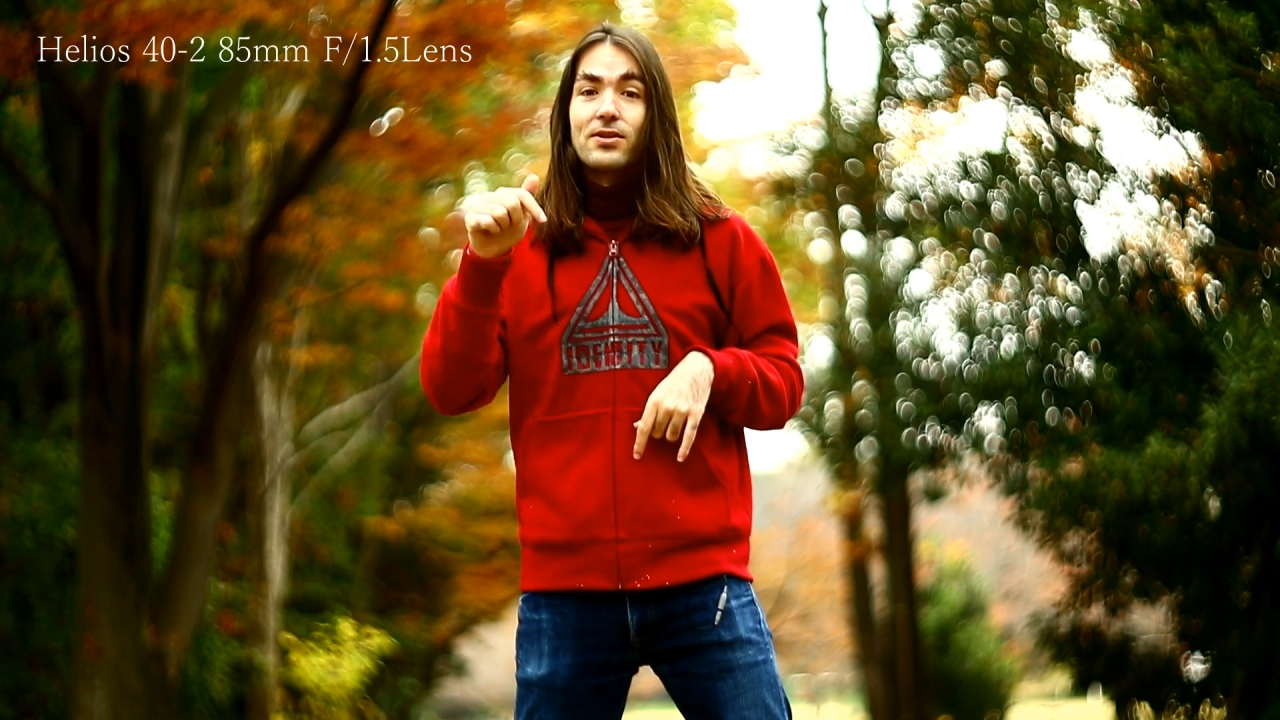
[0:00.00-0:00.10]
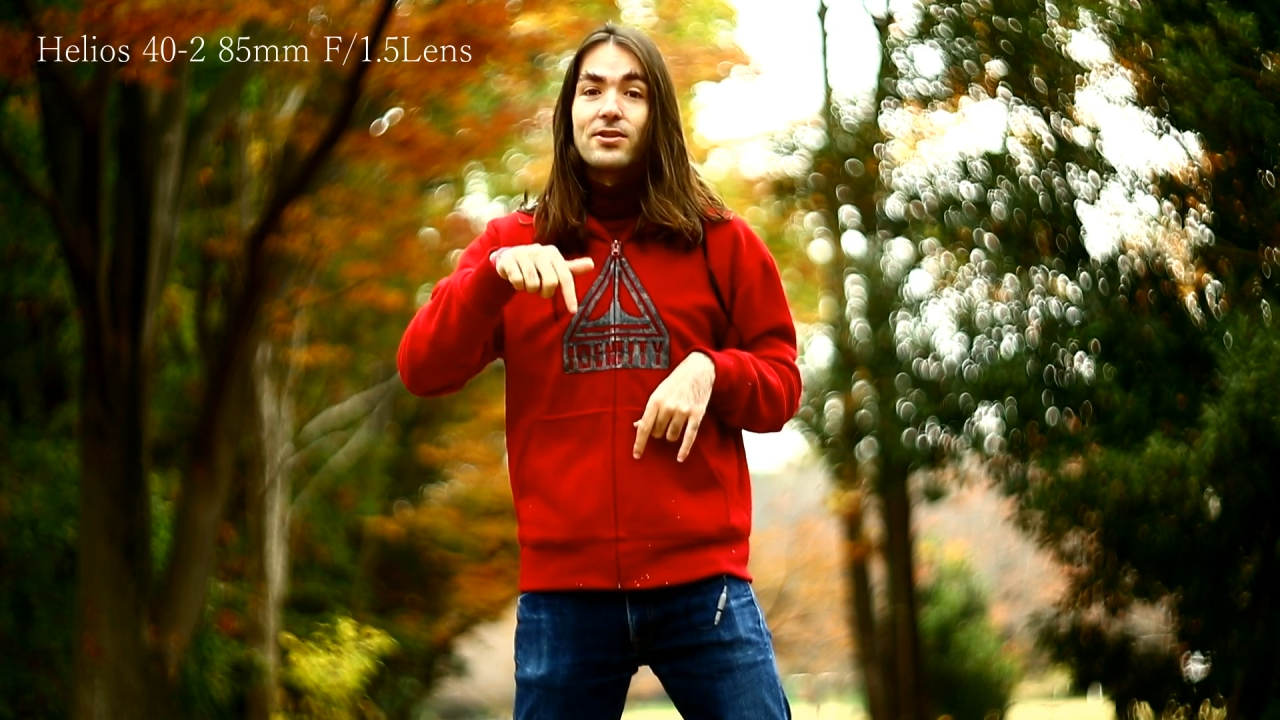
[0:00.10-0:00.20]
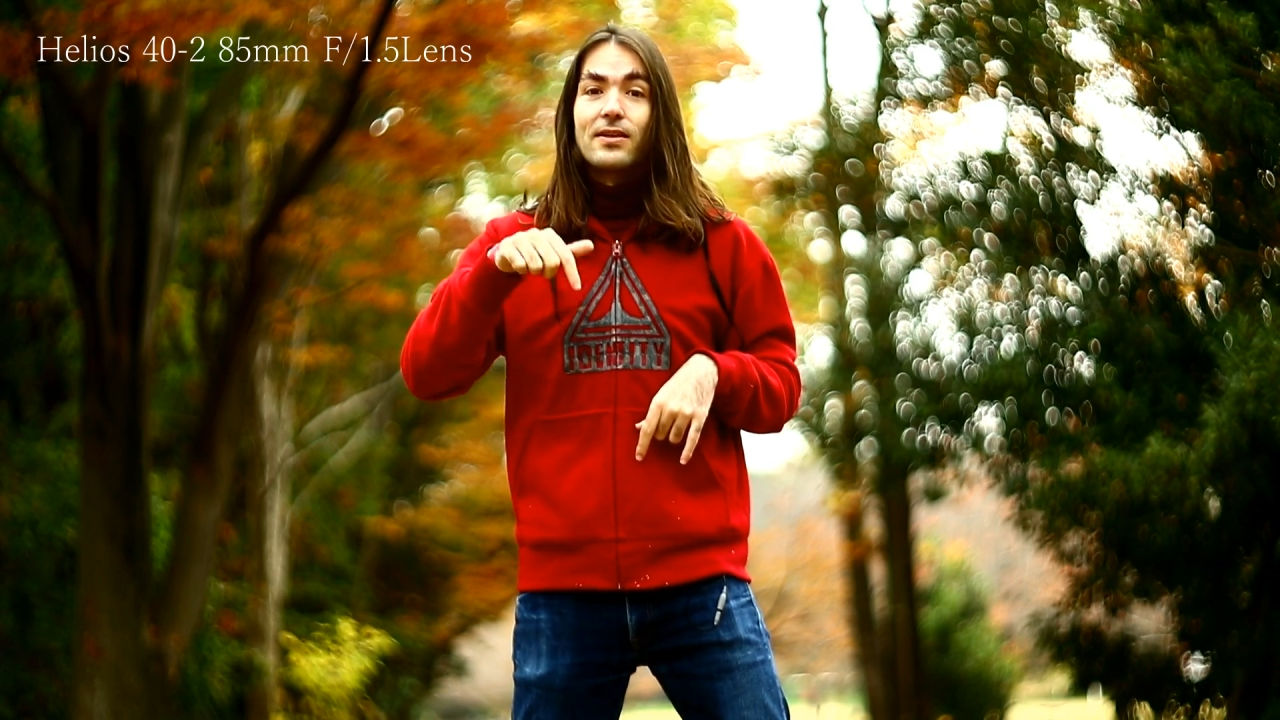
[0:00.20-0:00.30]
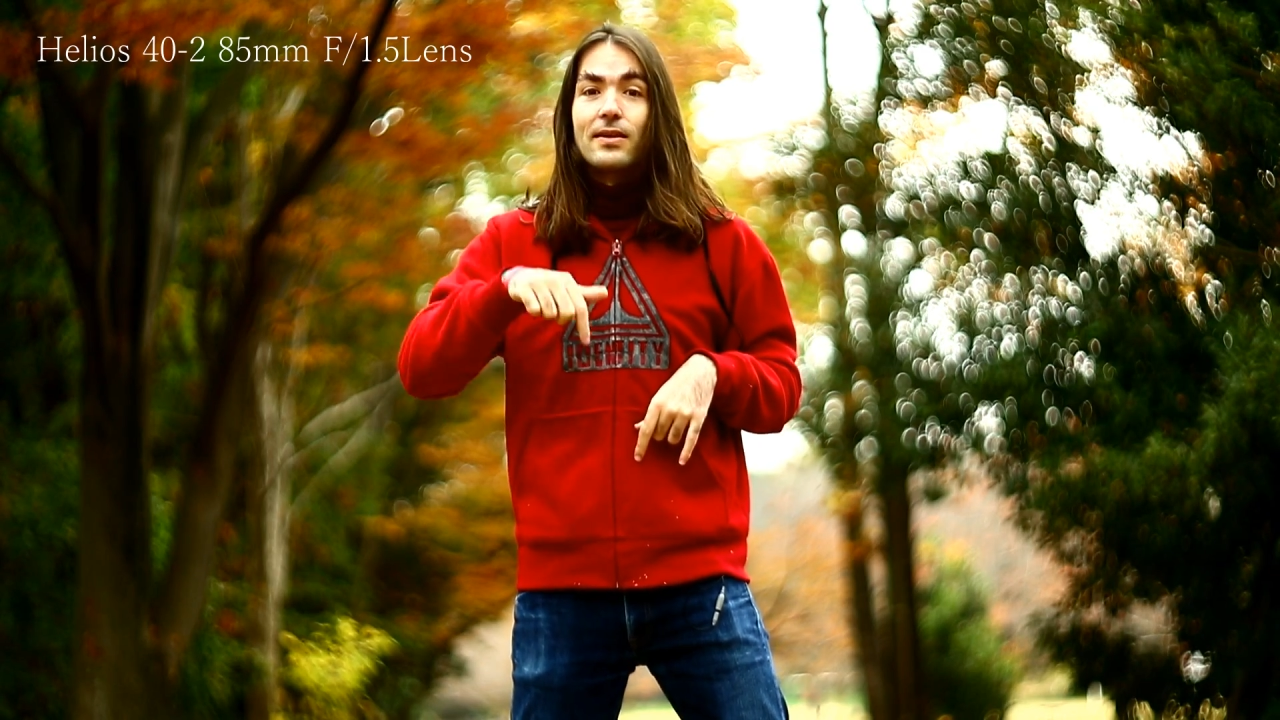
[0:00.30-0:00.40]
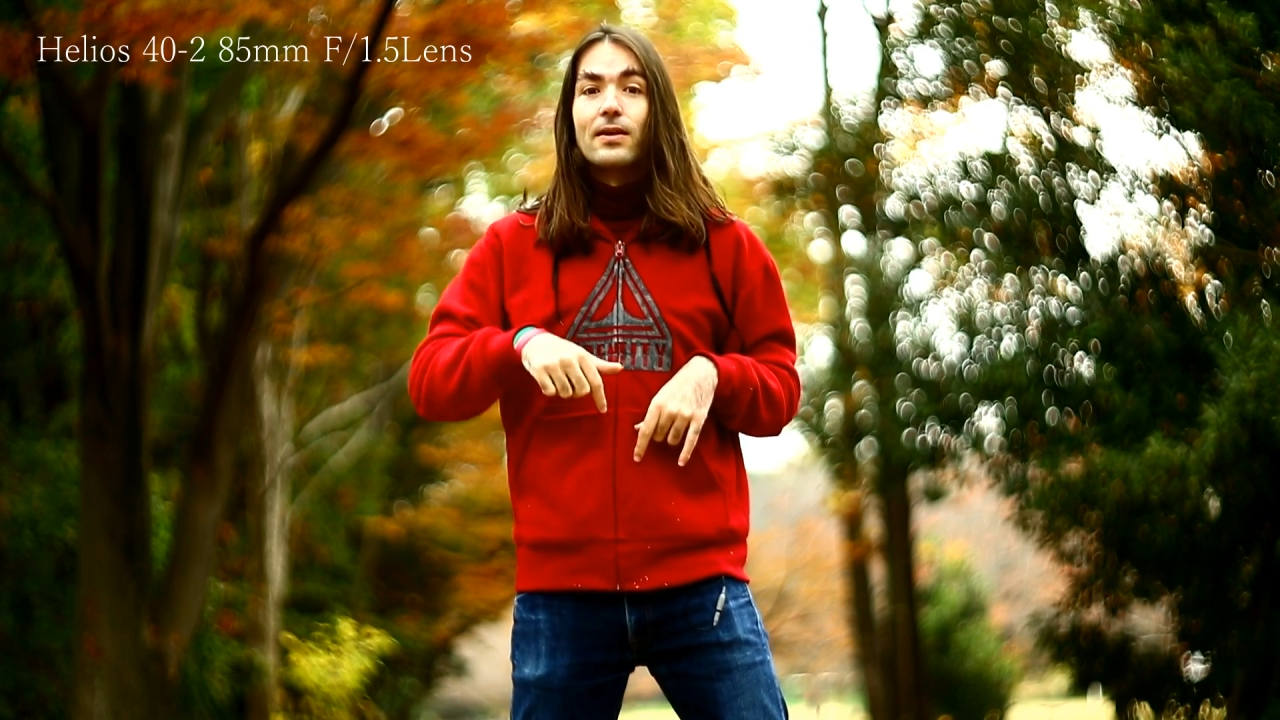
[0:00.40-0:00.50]

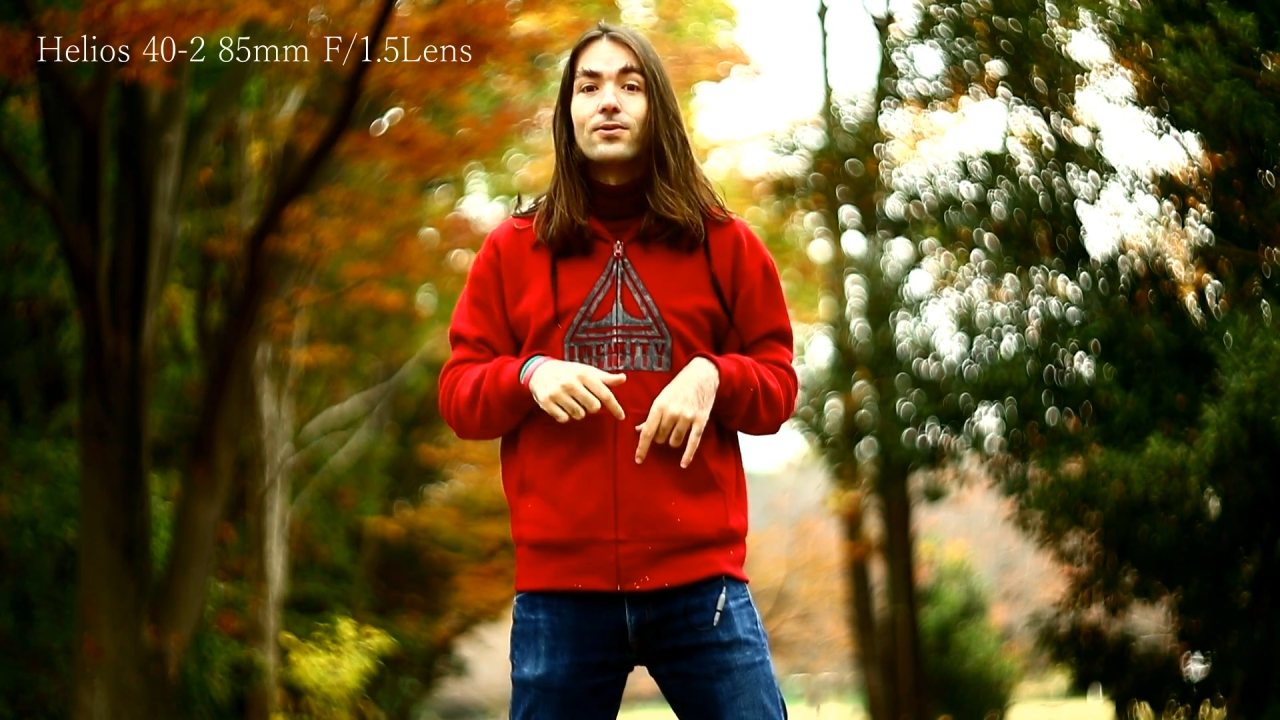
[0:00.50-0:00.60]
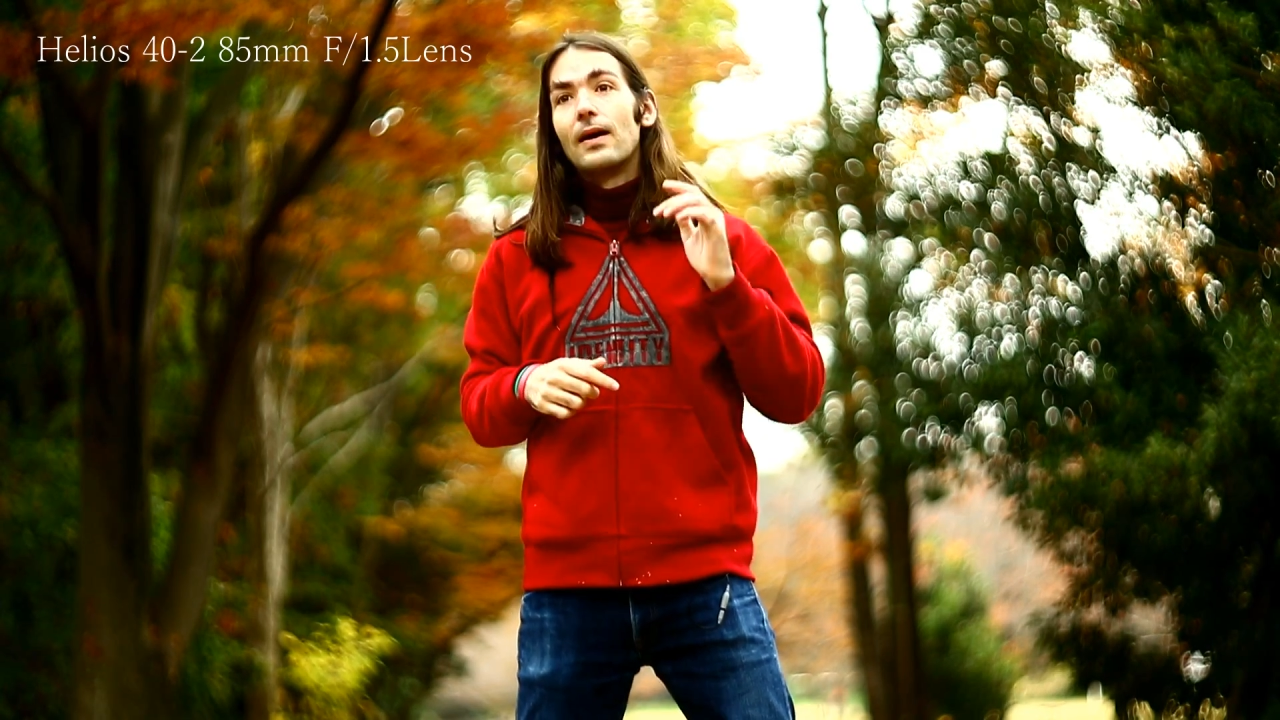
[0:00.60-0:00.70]
check it out.